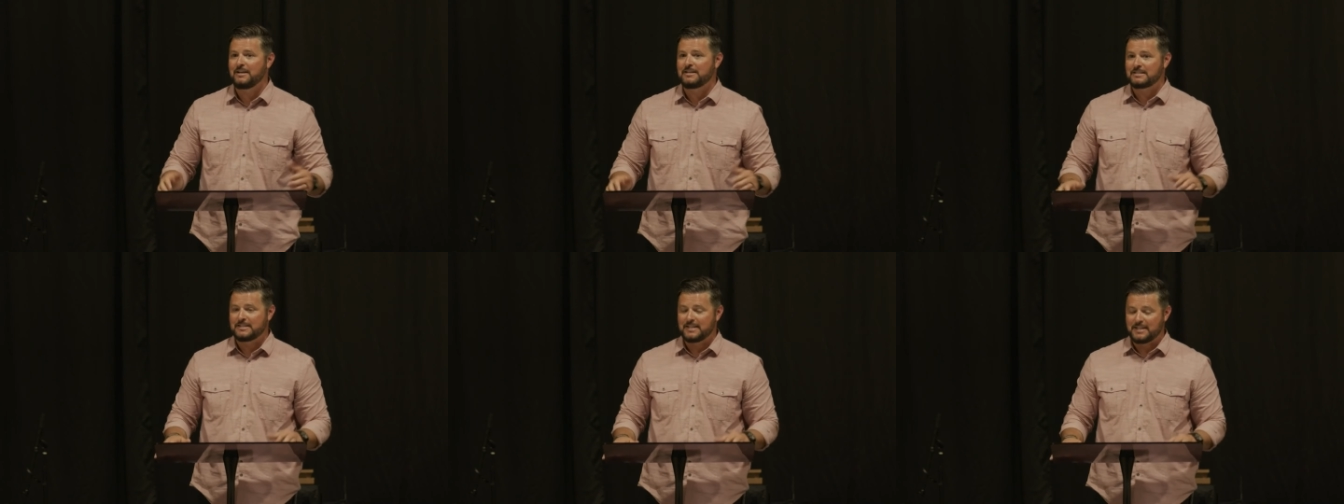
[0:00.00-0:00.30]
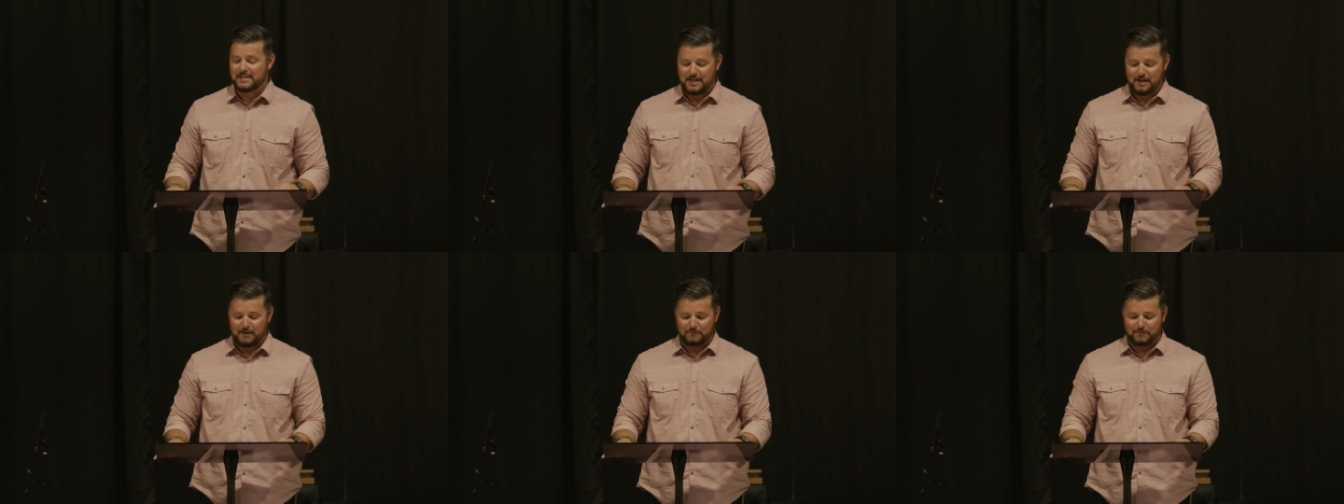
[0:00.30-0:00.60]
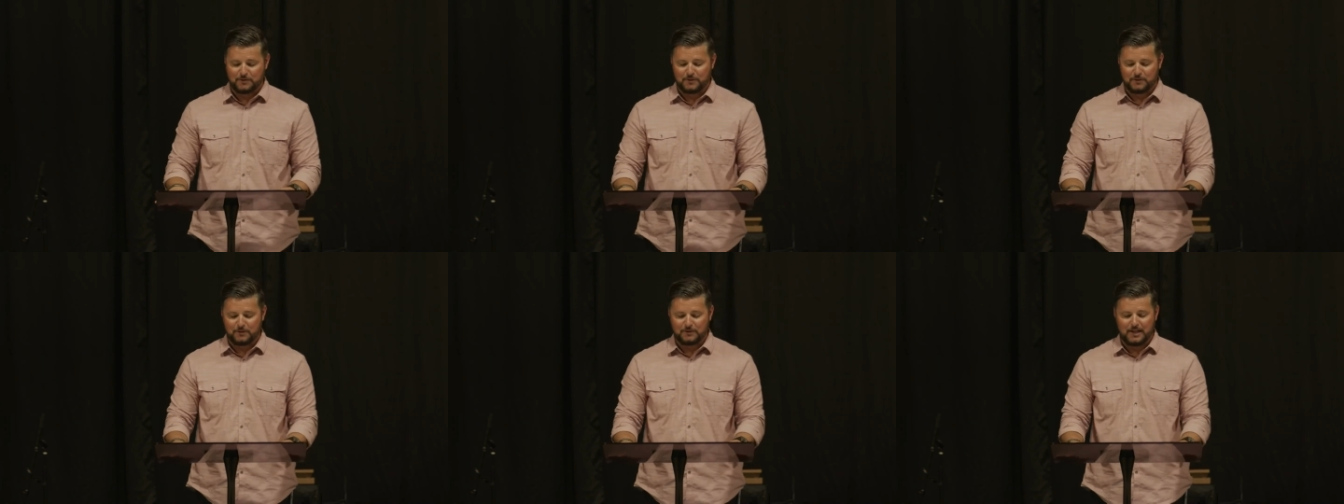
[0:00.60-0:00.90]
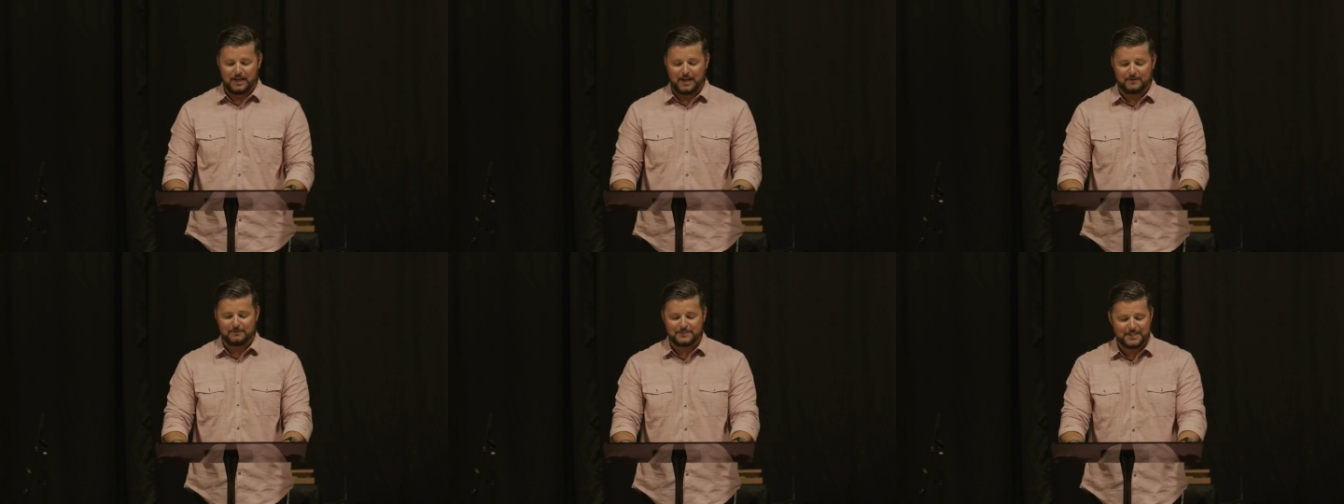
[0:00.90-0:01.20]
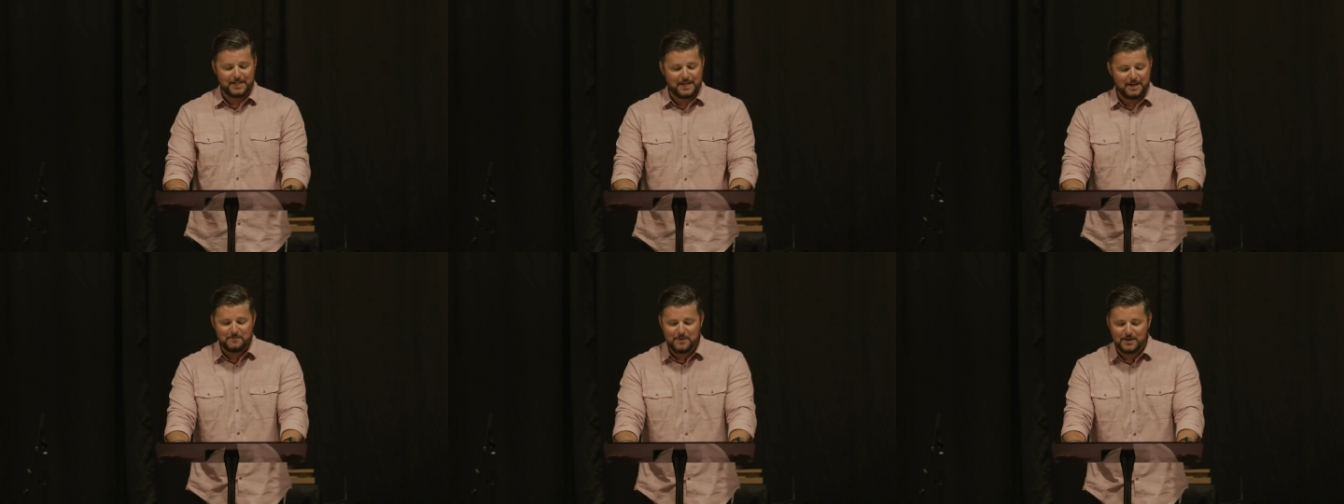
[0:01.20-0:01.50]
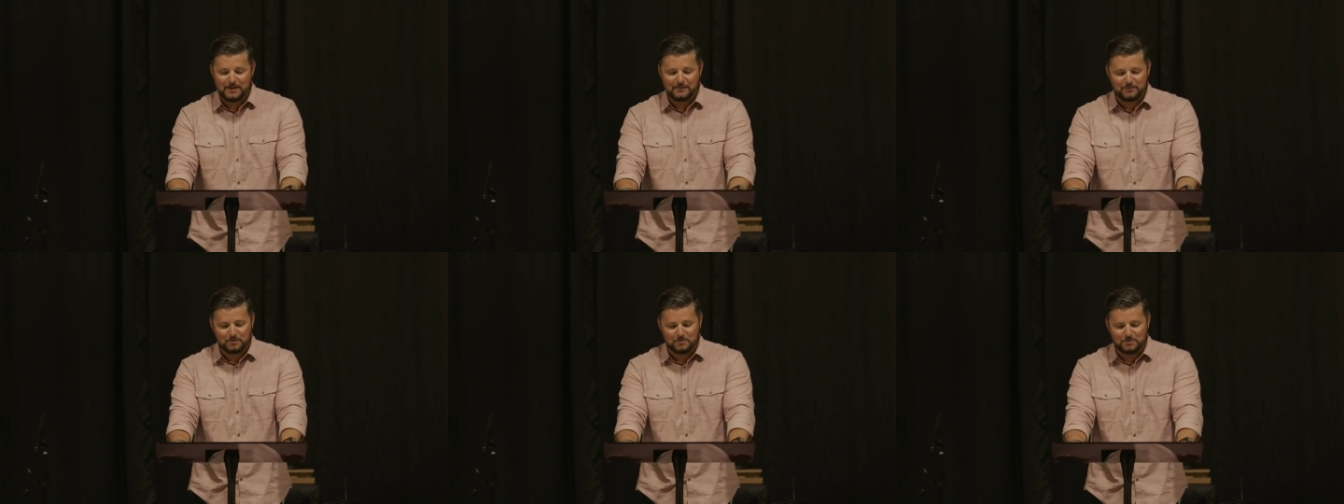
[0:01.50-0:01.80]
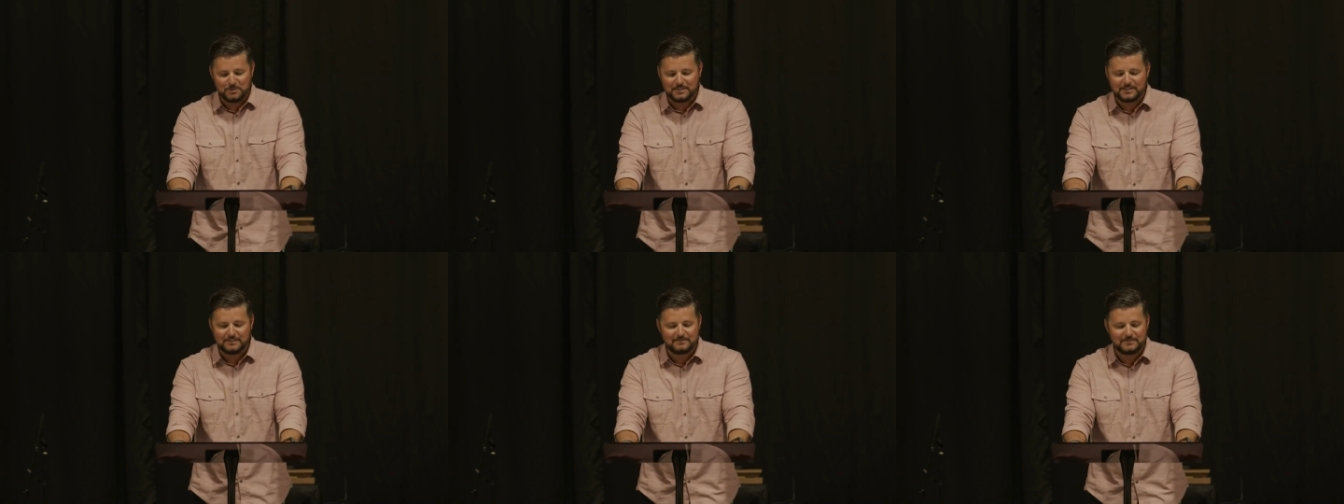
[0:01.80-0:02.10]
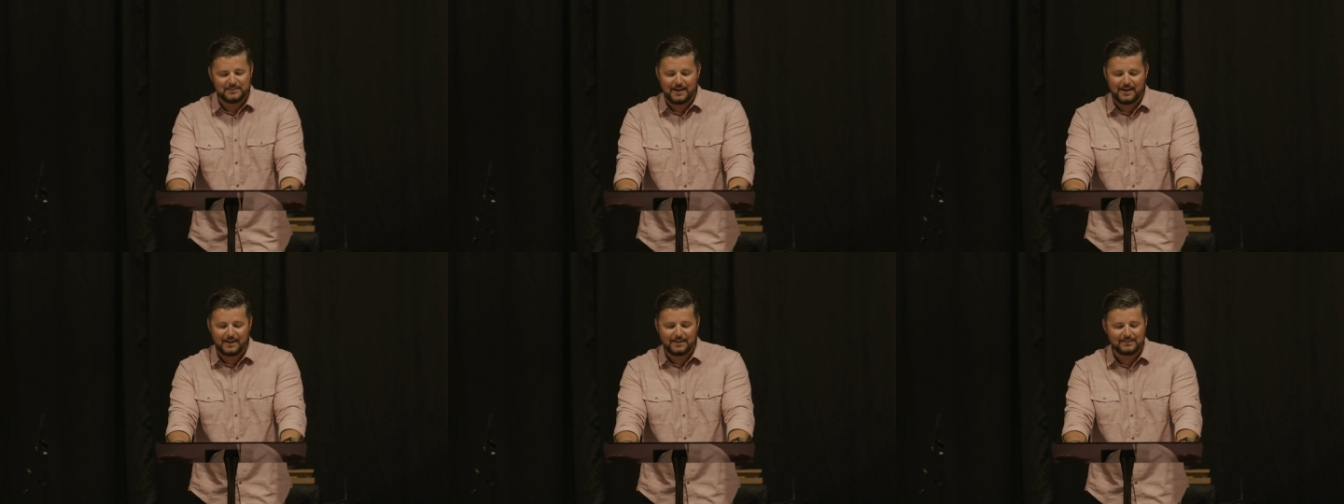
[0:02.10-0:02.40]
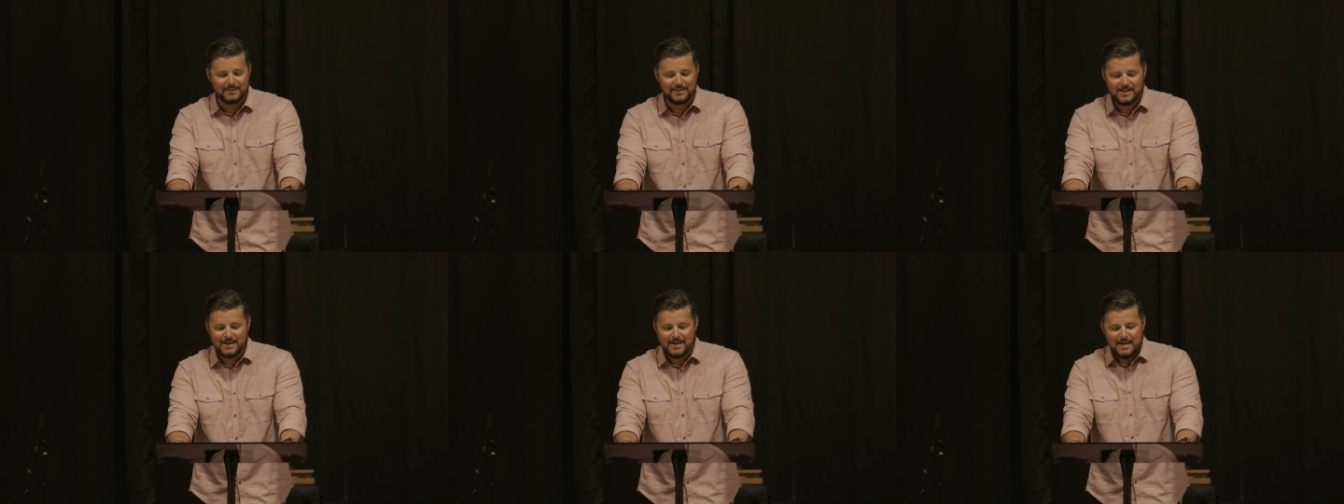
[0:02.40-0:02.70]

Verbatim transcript: God has laid out for your life. Say amen if you believe that.